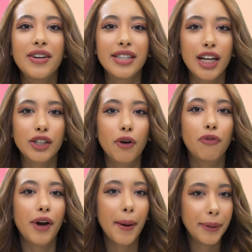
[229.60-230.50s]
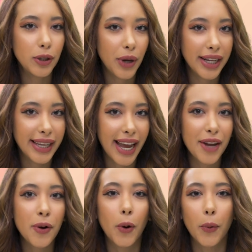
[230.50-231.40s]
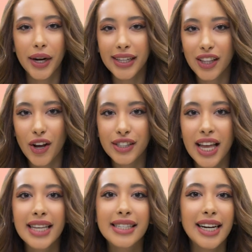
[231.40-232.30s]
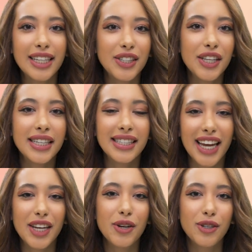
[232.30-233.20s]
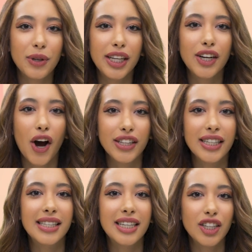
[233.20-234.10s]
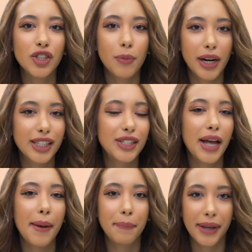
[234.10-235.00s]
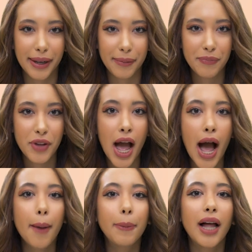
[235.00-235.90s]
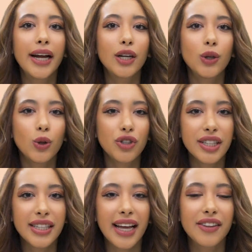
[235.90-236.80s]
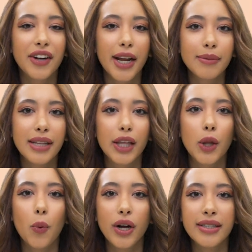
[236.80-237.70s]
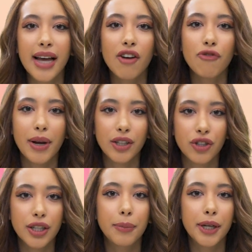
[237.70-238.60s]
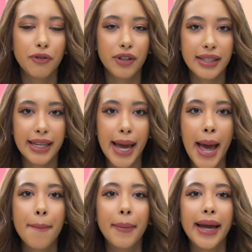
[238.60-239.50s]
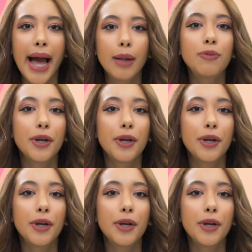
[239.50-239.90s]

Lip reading: result of rapid weight gain or weight loss, stress to the skin usually causes stretch marks to appear. Applying lotions and creams like the ones I've mentioned previously may help